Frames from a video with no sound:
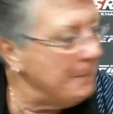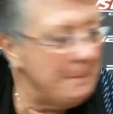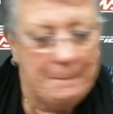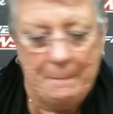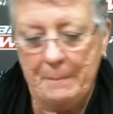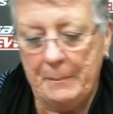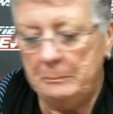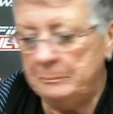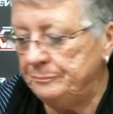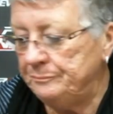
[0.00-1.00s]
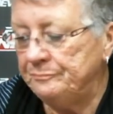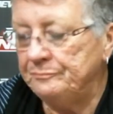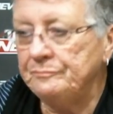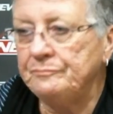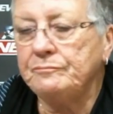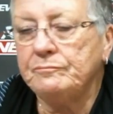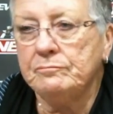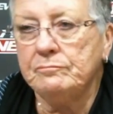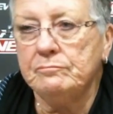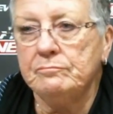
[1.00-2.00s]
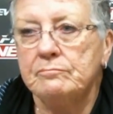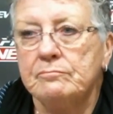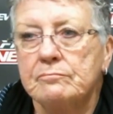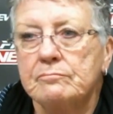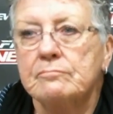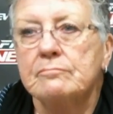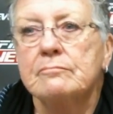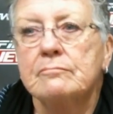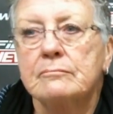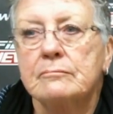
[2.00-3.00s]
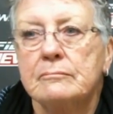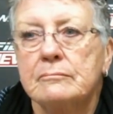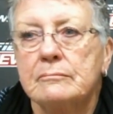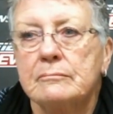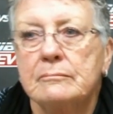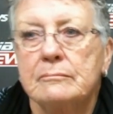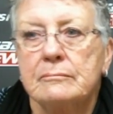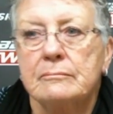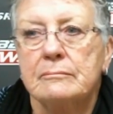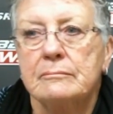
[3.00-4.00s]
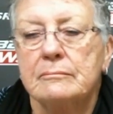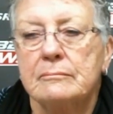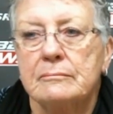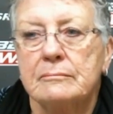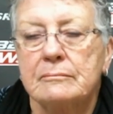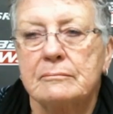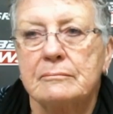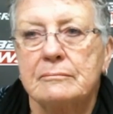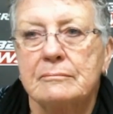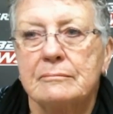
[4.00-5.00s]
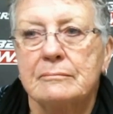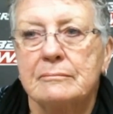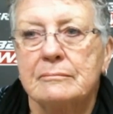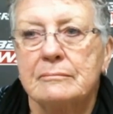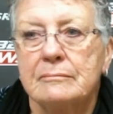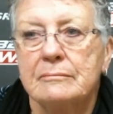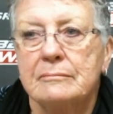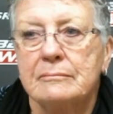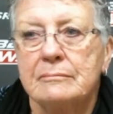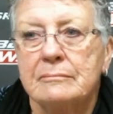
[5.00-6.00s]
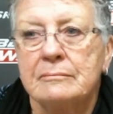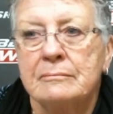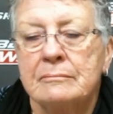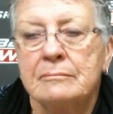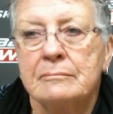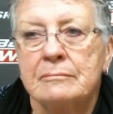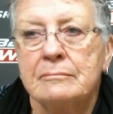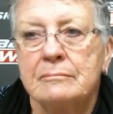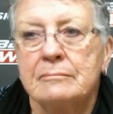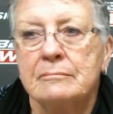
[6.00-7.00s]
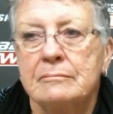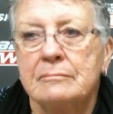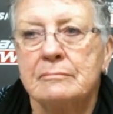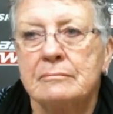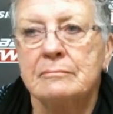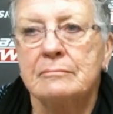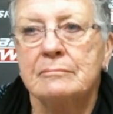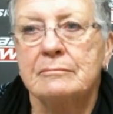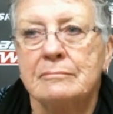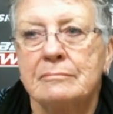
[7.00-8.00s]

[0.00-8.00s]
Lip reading: (silent)